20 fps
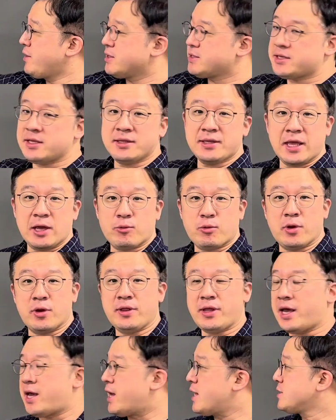this integrand
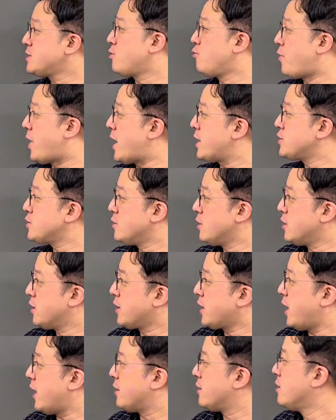as the rational
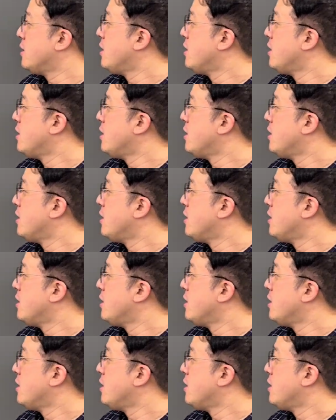again.